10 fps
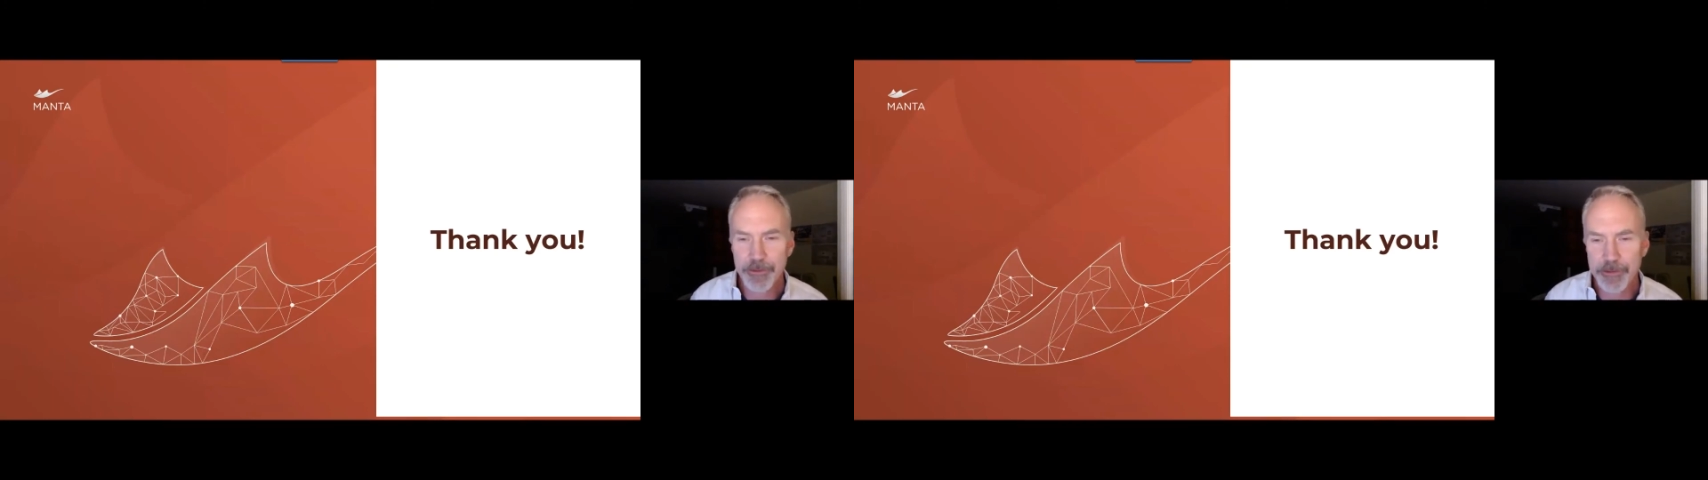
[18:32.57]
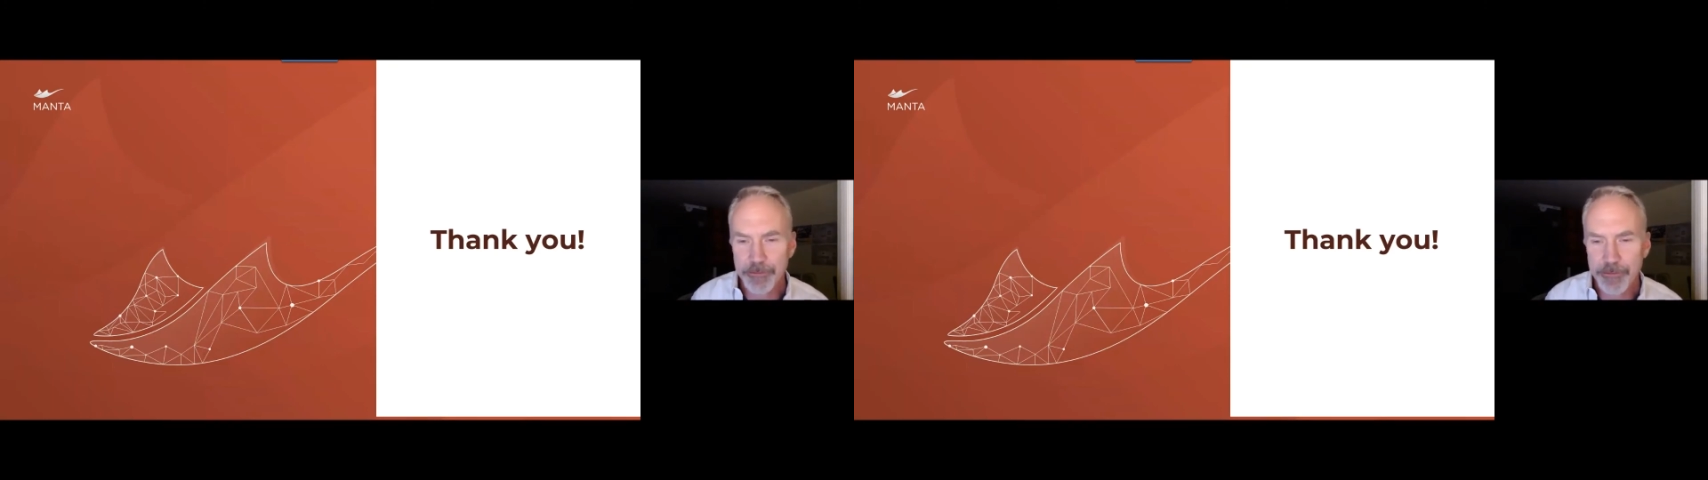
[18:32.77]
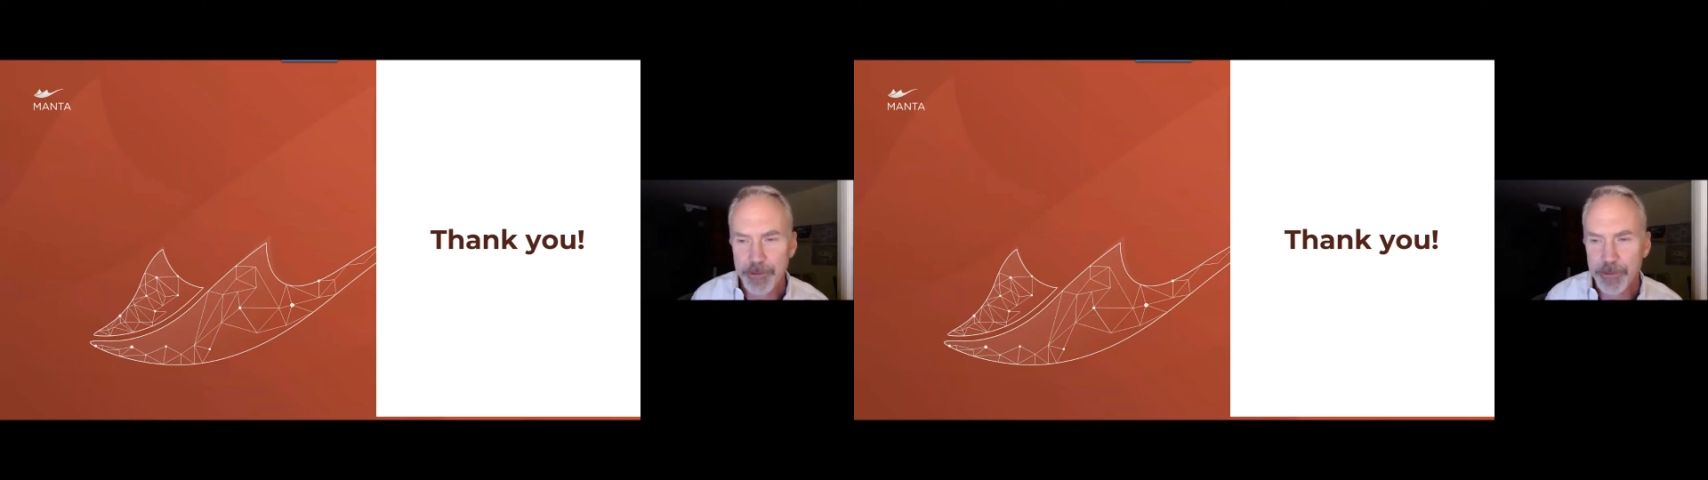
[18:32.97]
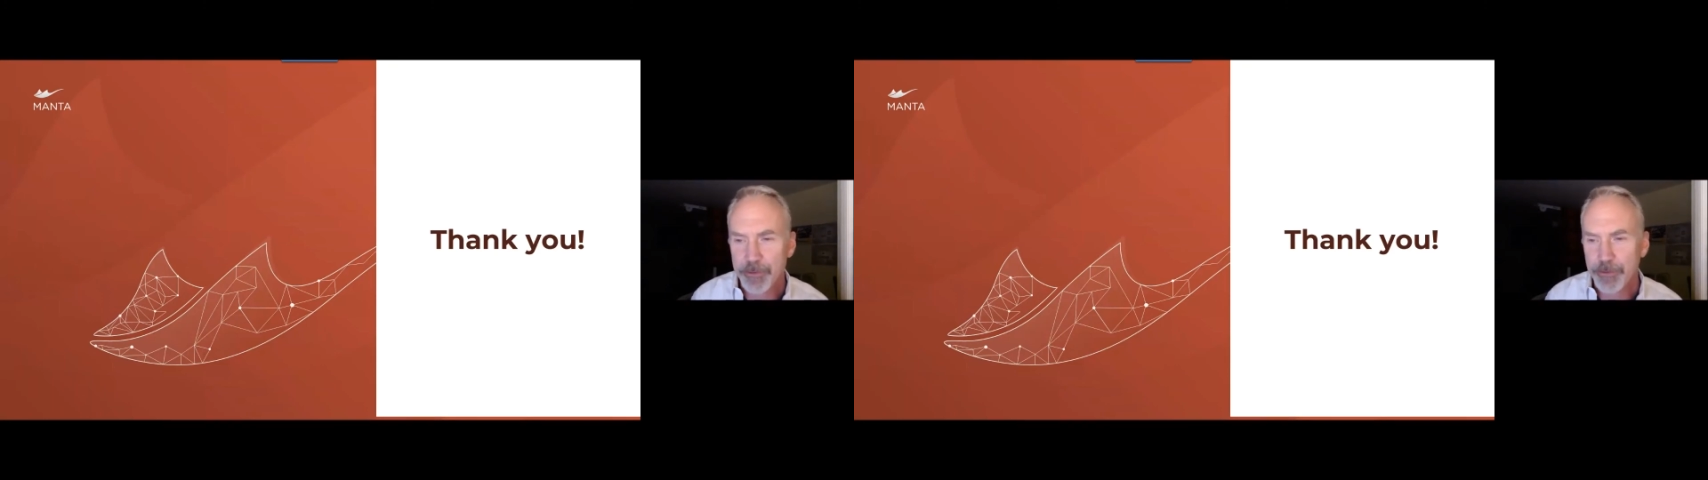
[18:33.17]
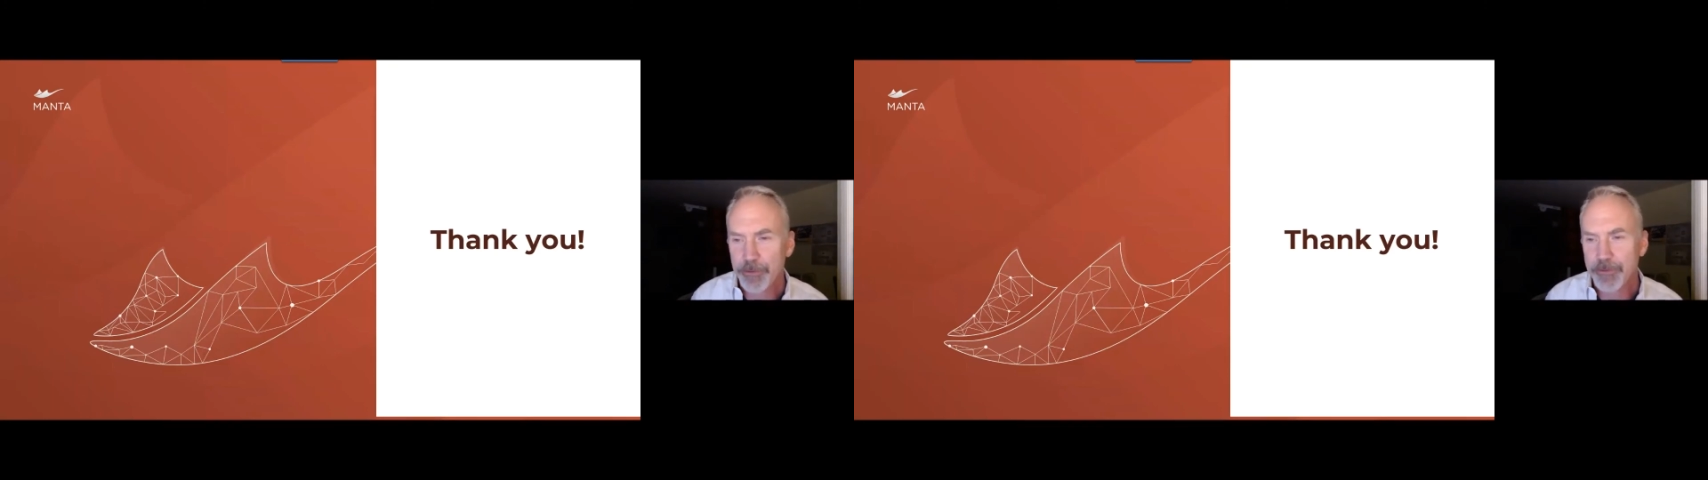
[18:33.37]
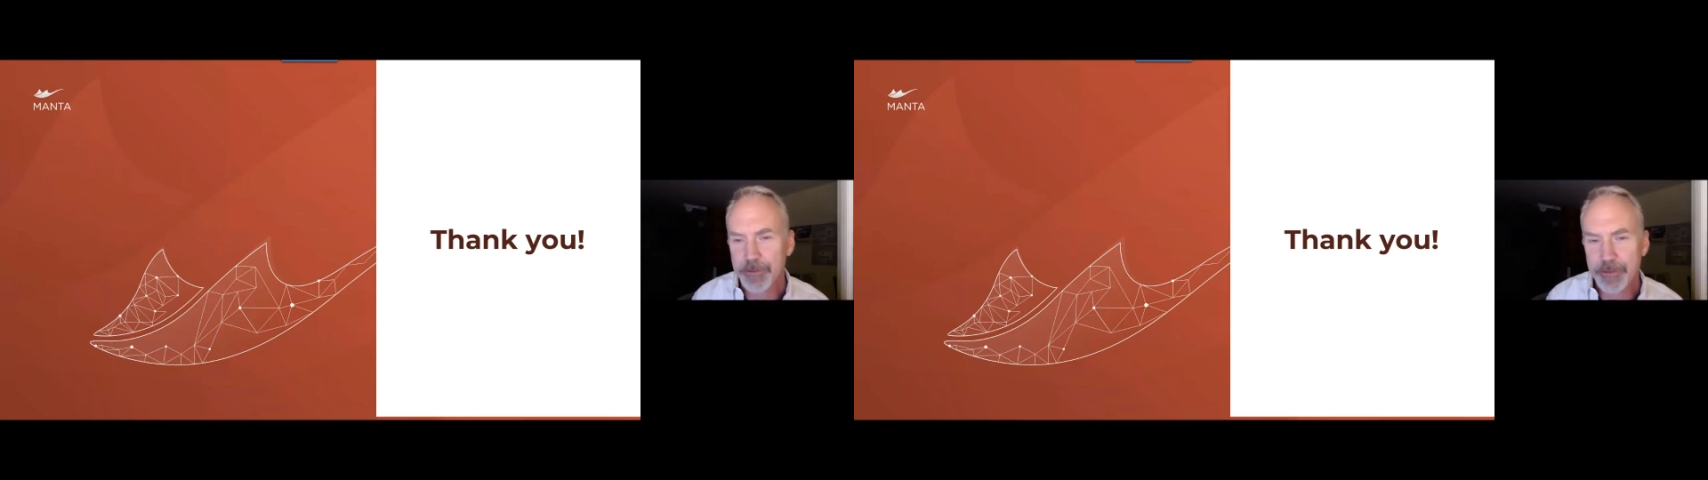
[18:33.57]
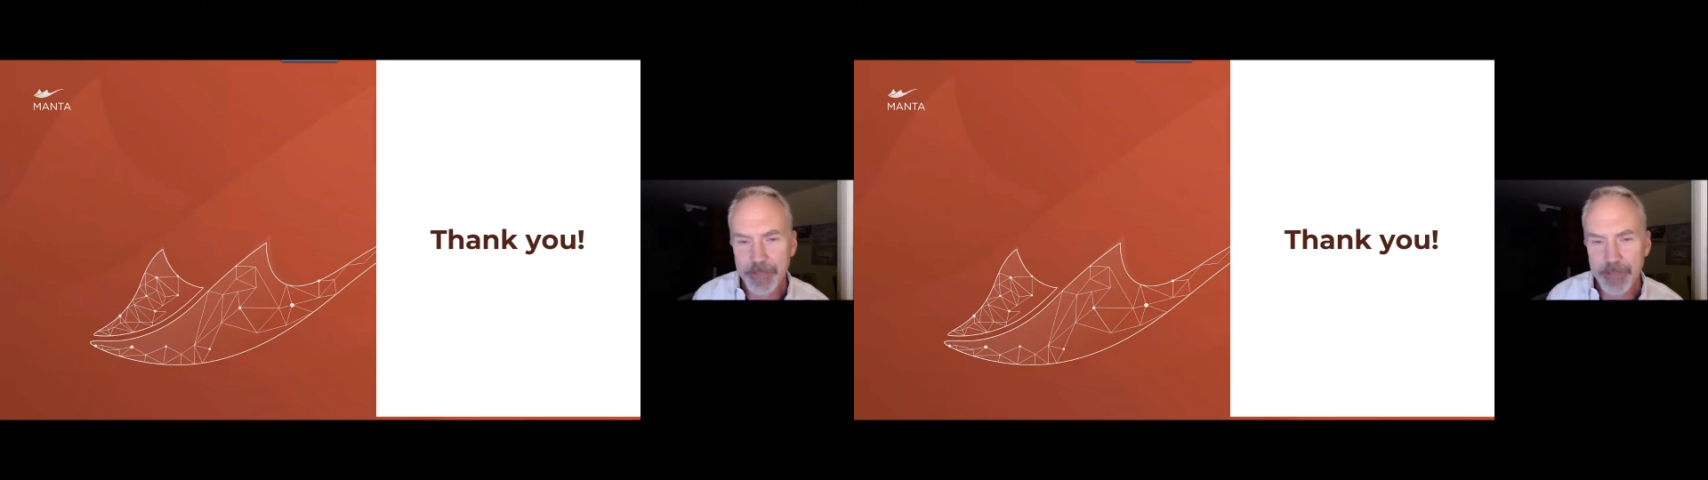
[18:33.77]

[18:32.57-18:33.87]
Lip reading: and the views and the